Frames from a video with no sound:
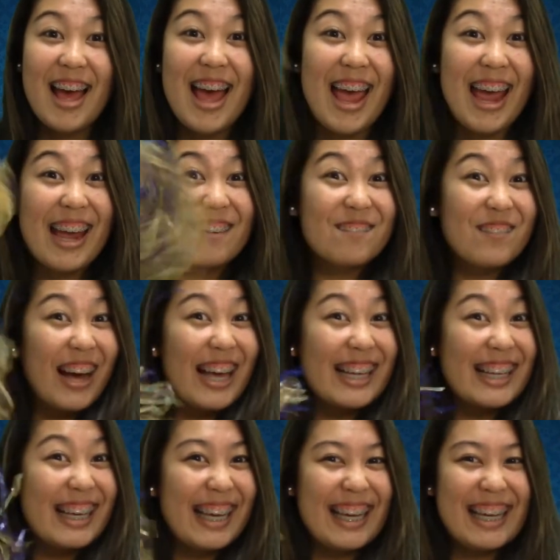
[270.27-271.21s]
Hey
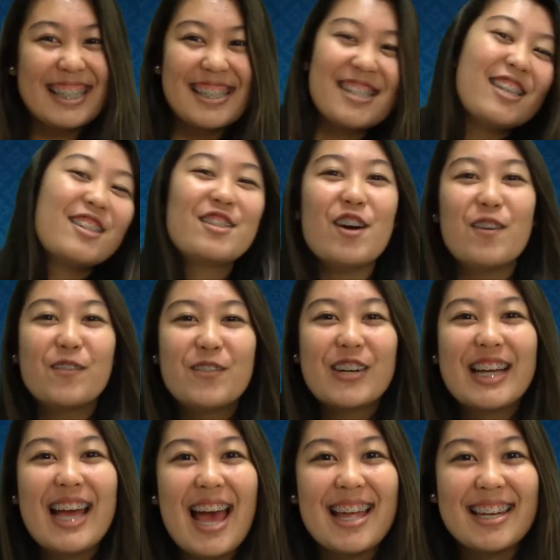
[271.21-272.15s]
Vikings! Don't
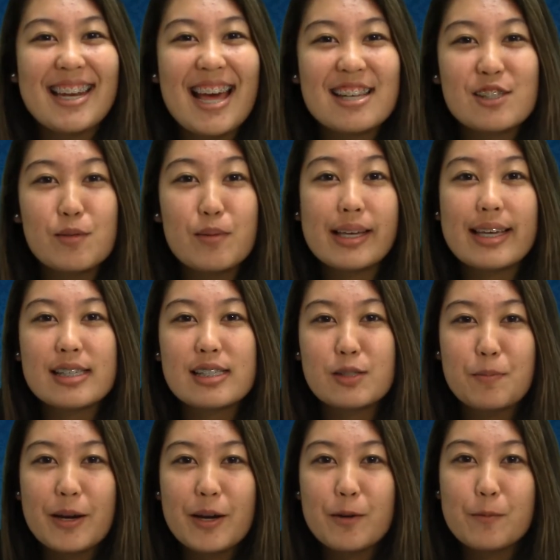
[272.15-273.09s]
forget, next week is
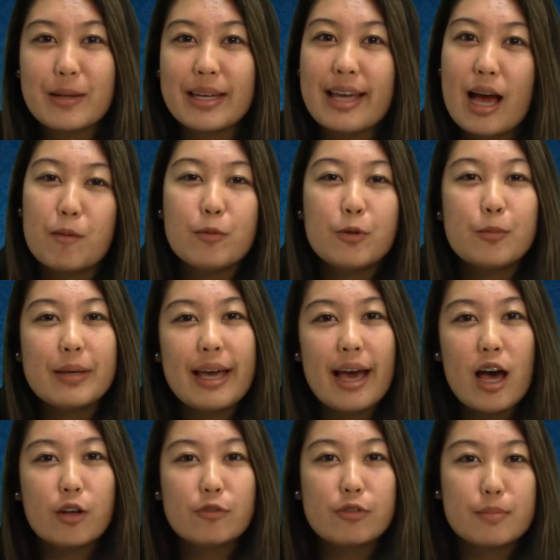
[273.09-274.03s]
Spirit Week and will be
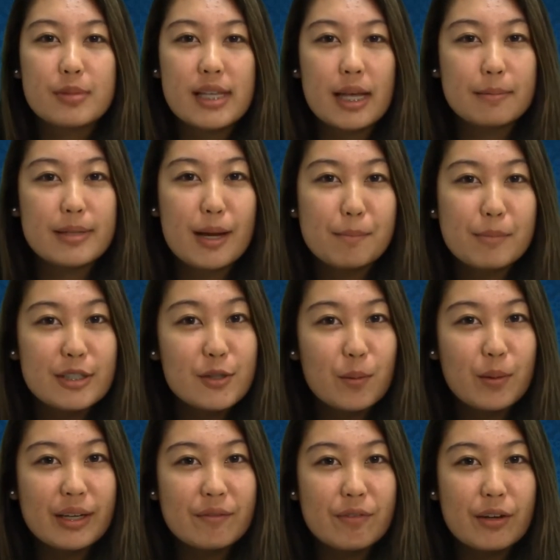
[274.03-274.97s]
held from September
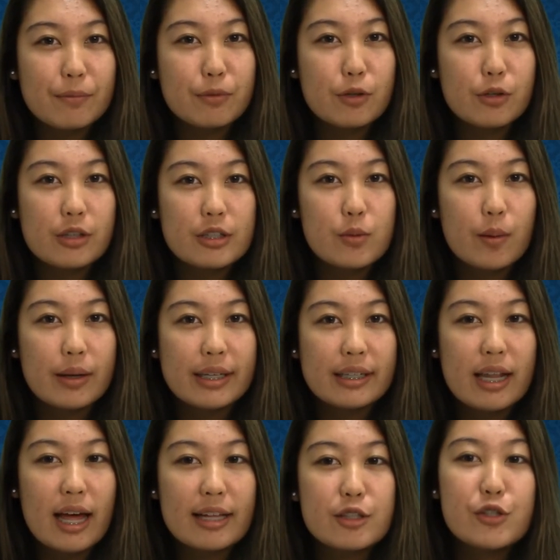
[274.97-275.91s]
twenty-fifth through the
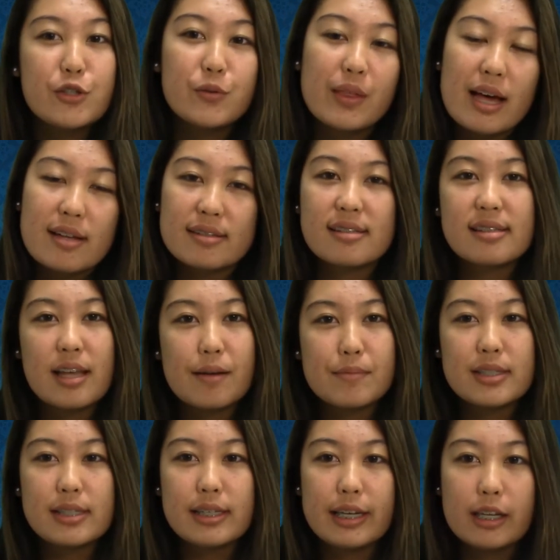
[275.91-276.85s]
twenty-ninth, two thousand
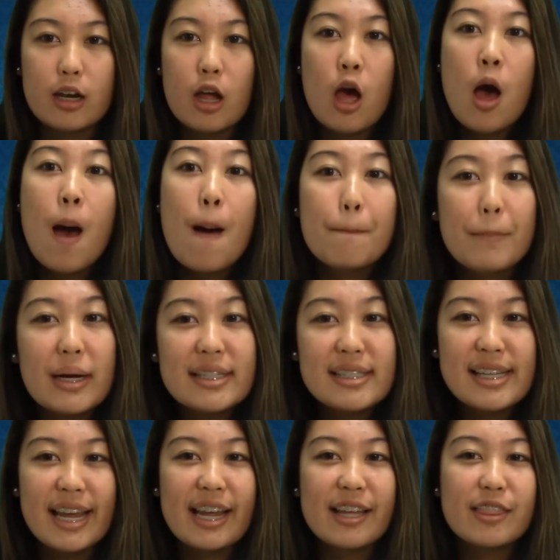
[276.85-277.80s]
seventeen.
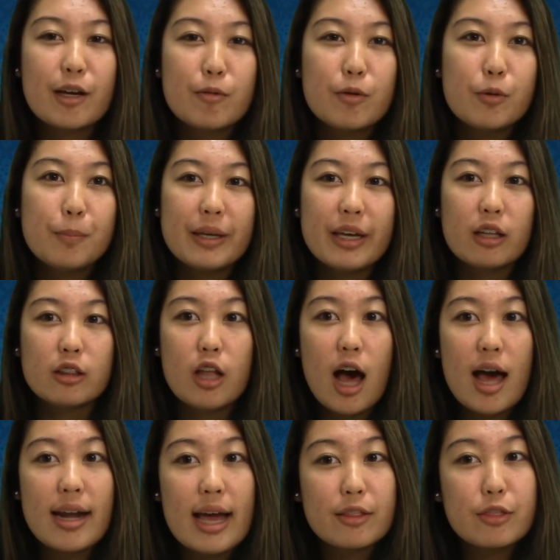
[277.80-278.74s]
Monday, there will be a
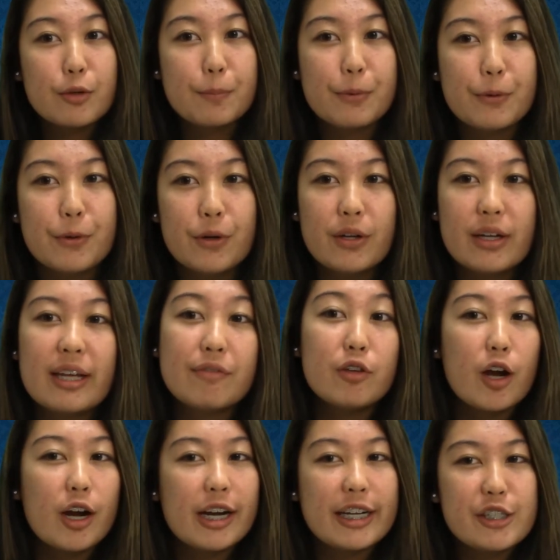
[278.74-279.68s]
lot at the pool. If you
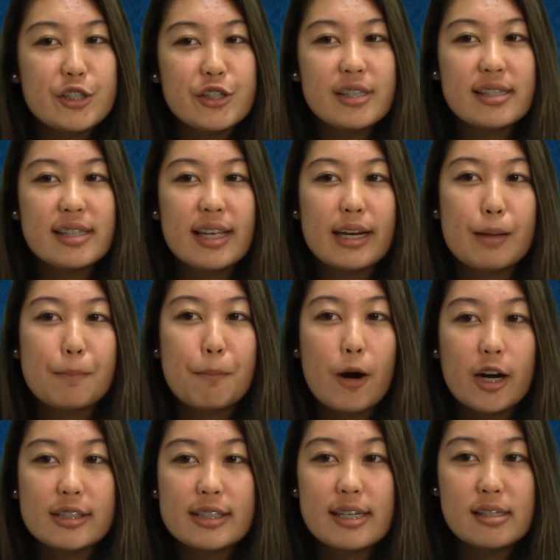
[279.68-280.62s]
are interested in
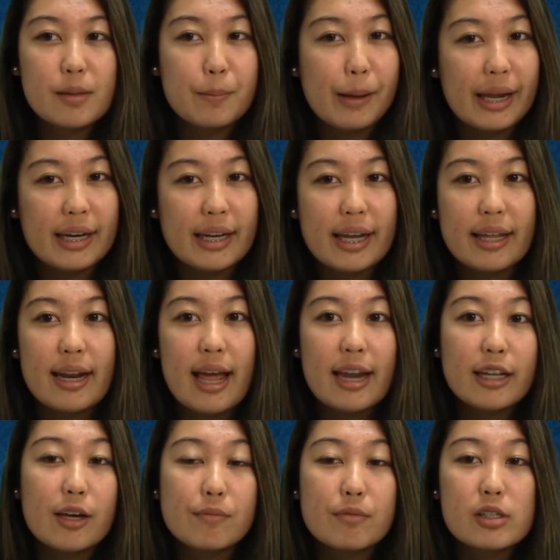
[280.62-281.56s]
participating in
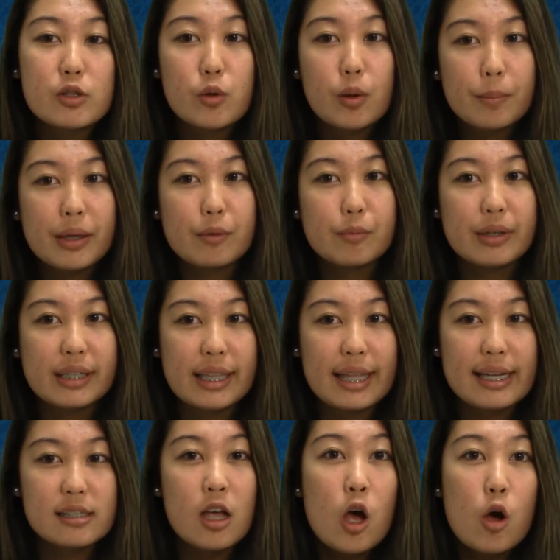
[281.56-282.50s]
any of the swimming
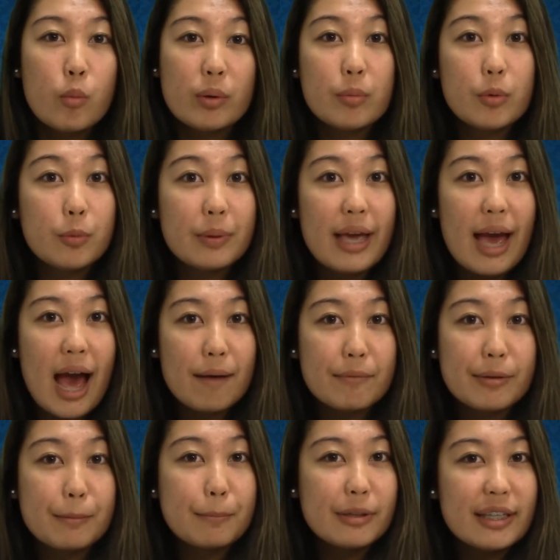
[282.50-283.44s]
relays we will be
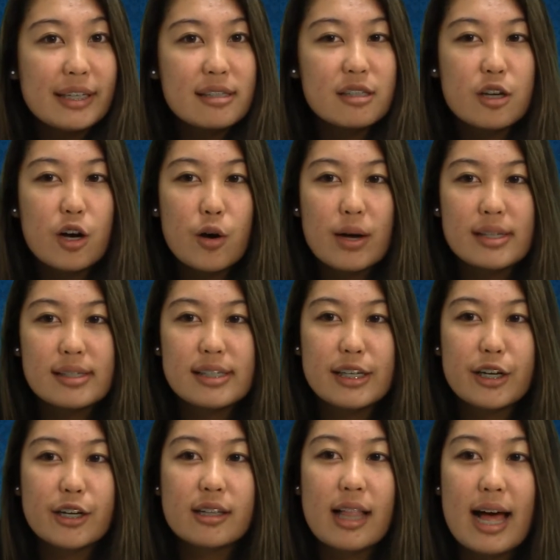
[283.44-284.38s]
having, please go and see
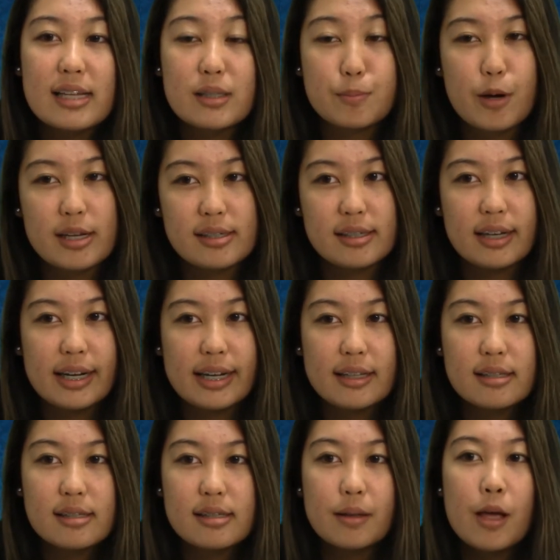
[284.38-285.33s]
your class
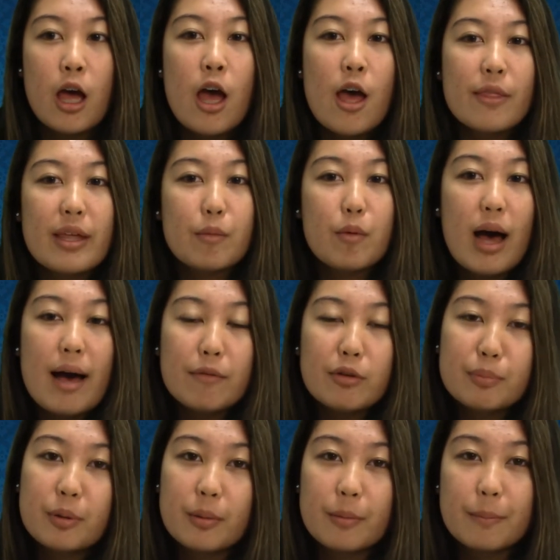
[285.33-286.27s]
presidents. They will have
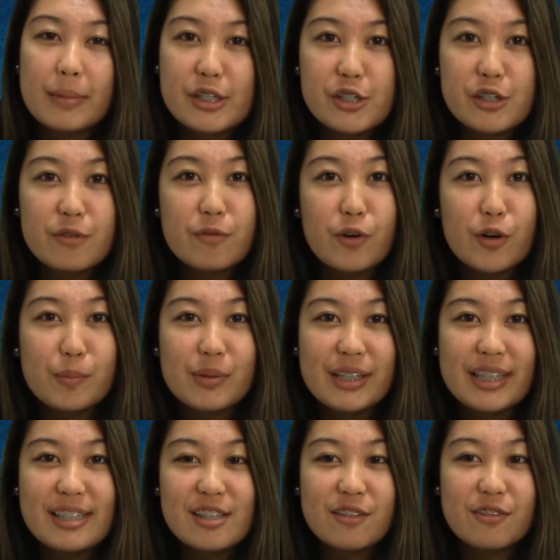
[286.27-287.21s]
a permission form you
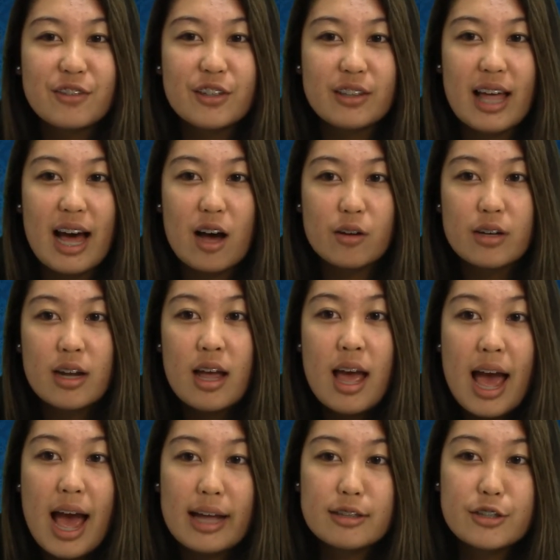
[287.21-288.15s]
need to fill out
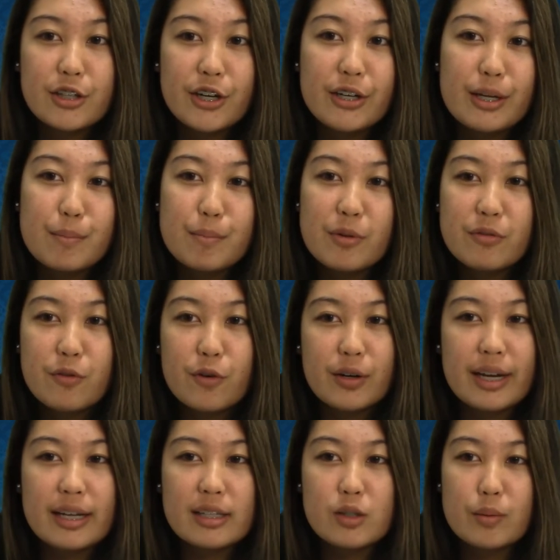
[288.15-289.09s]
and turn in before
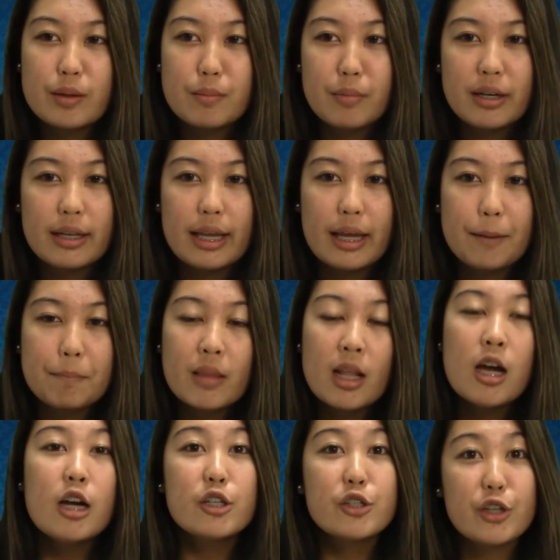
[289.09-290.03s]
next week Monday.
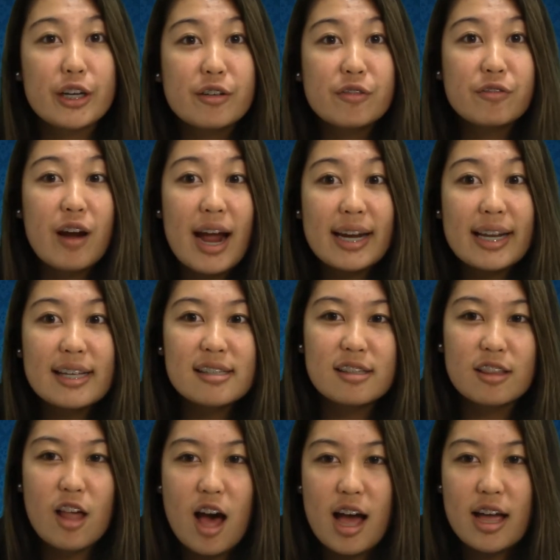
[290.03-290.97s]
During Friday's
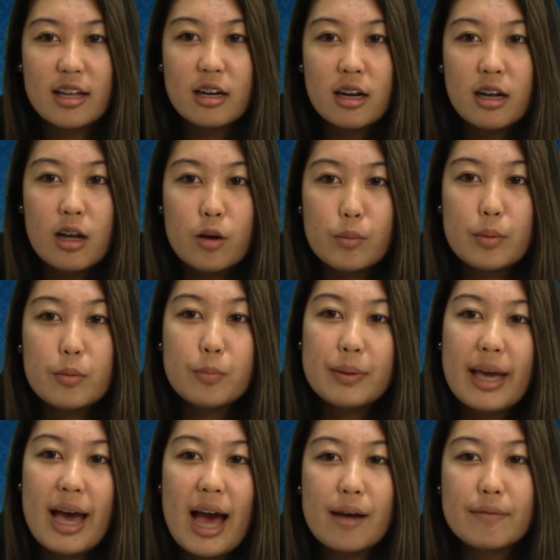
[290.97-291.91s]
lot, we will be
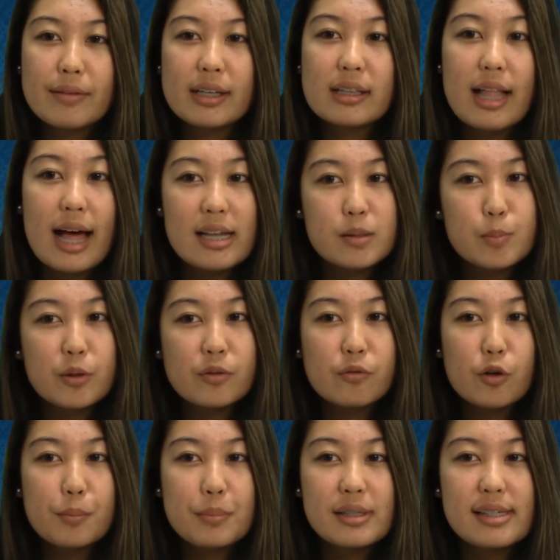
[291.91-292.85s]
having class
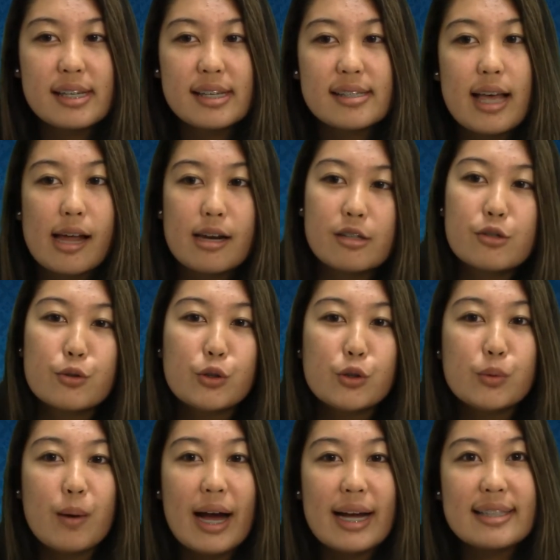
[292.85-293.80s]
performances and a
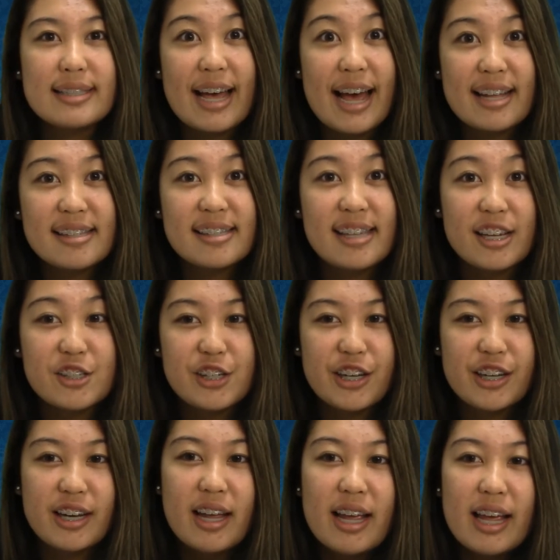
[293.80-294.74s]
school-wide dance
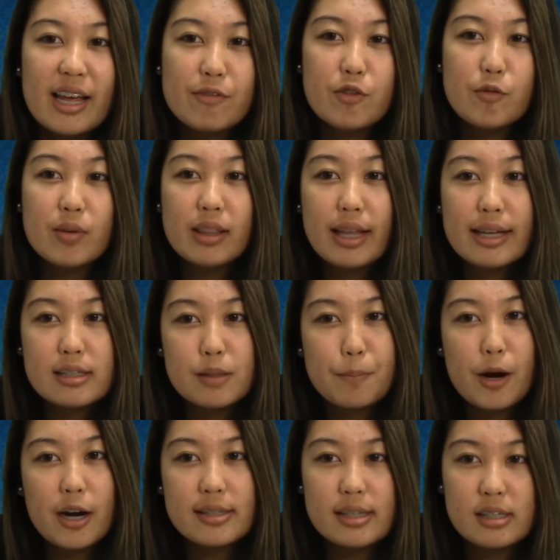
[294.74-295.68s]
session. If you would like to
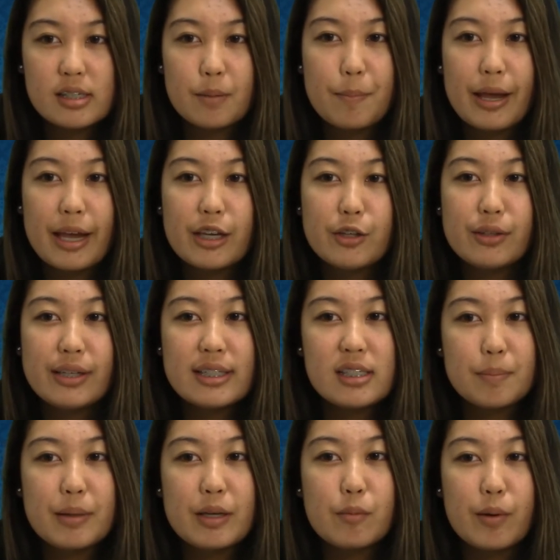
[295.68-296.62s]
participate, you need
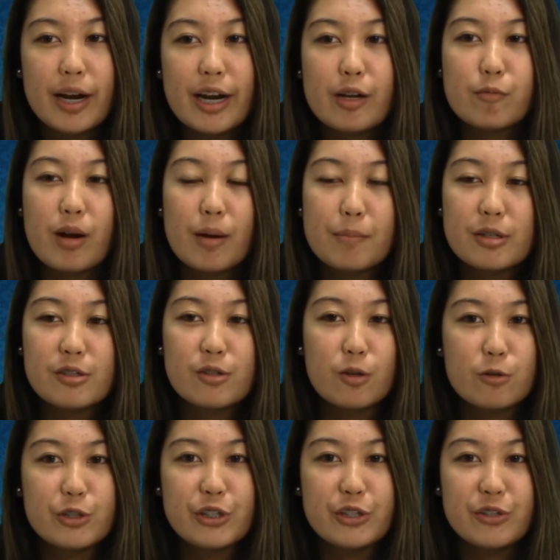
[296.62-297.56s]
to be wearing rubber
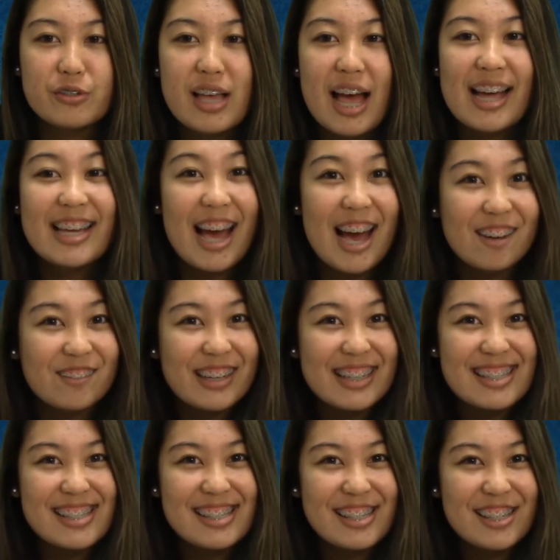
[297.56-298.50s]
sole shoes. I can't
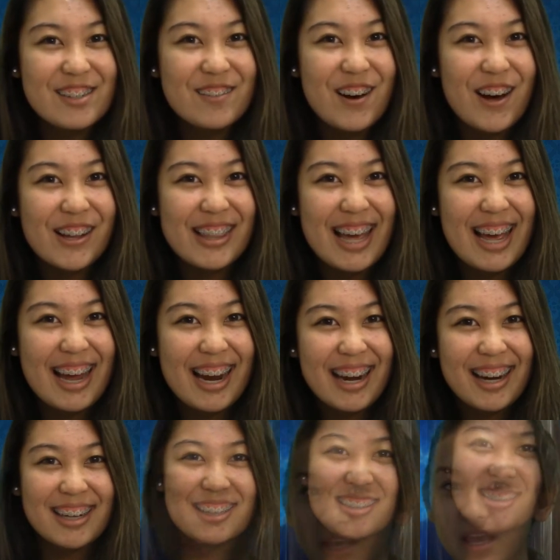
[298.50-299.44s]
wait to see you all
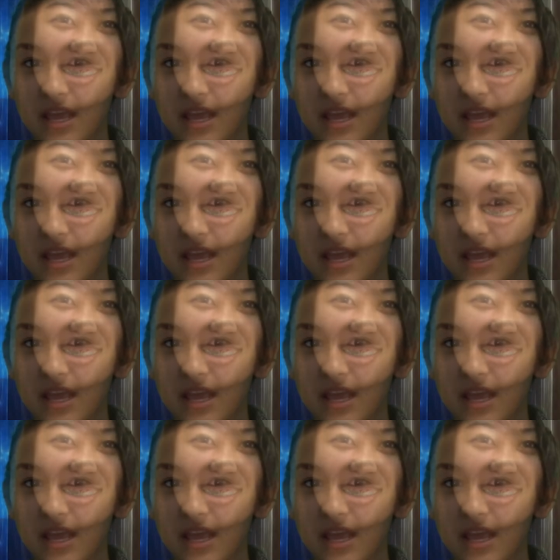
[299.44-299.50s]
there.